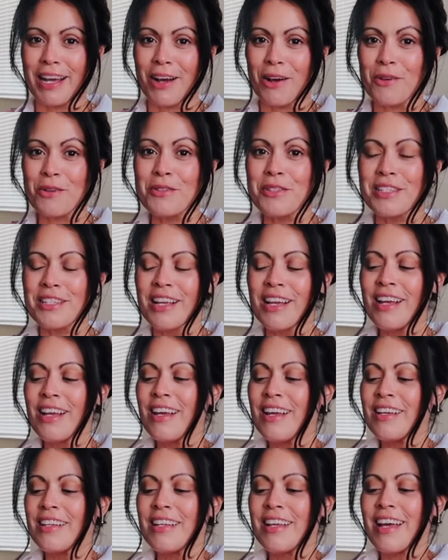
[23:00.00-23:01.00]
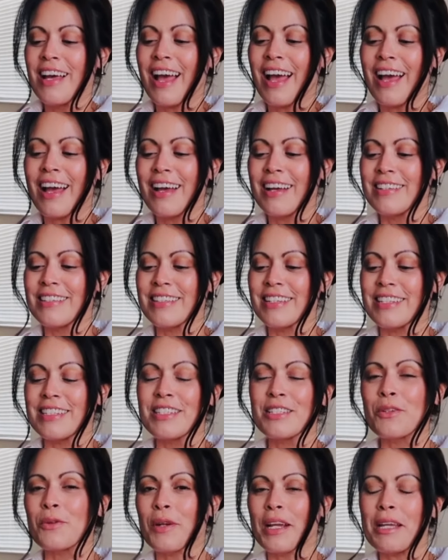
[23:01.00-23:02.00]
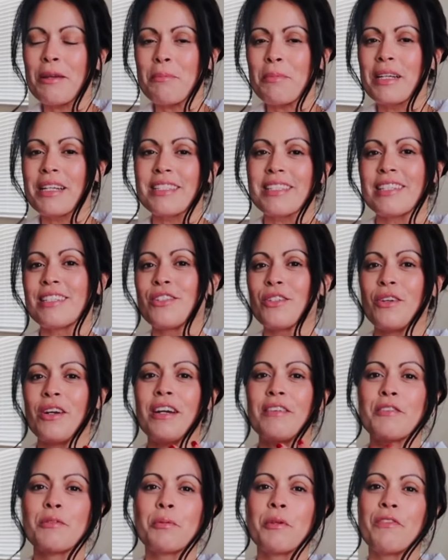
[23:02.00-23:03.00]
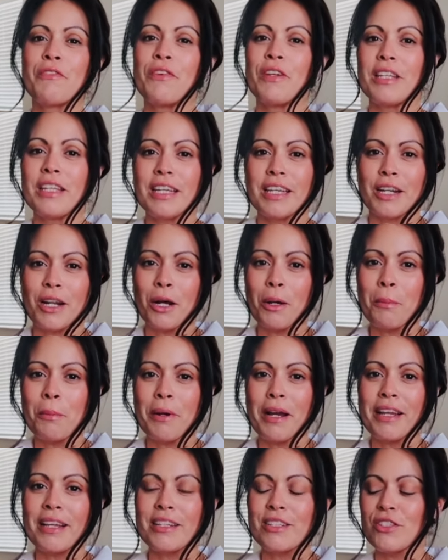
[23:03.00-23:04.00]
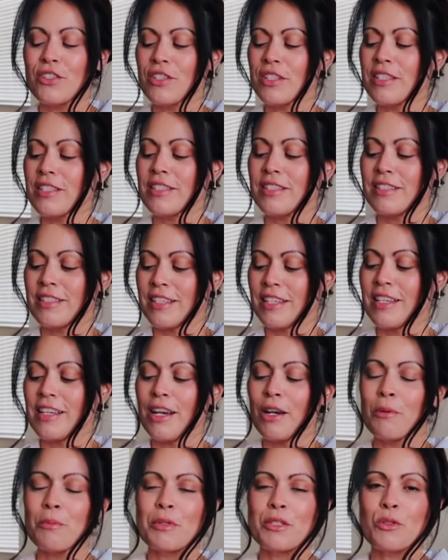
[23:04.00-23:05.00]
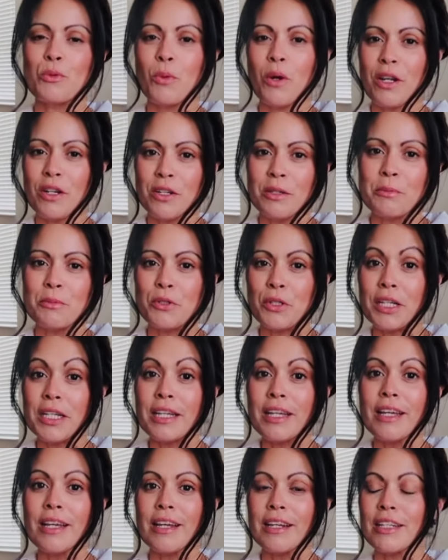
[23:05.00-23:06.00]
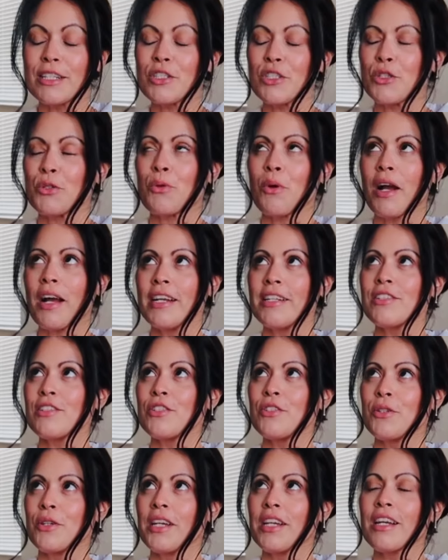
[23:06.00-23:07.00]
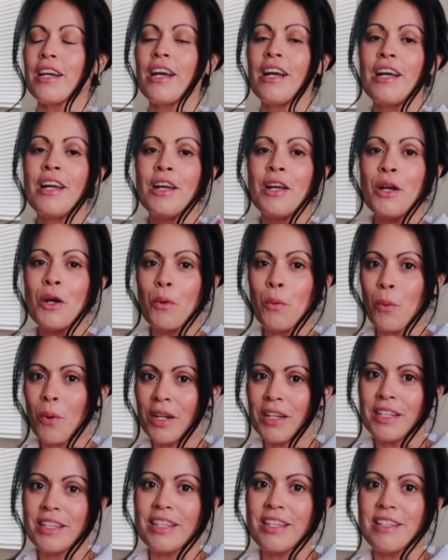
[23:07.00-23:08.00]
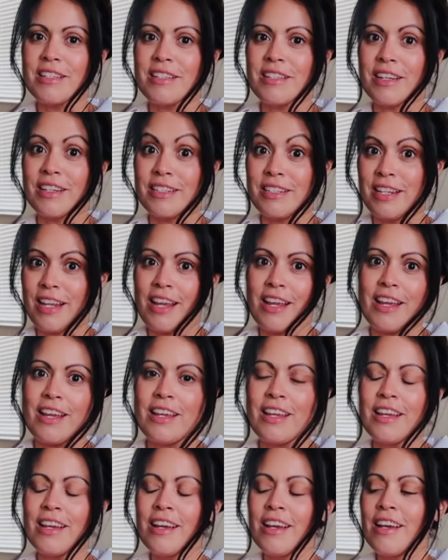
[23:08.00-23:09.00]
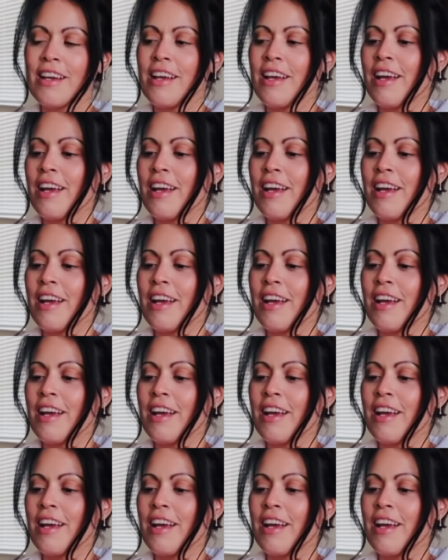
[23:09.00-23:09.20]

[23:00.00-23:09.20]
house. And it's great because I don't have to be filling it up. I can just see how much water I'm drinking, and I try to drink one of these a day,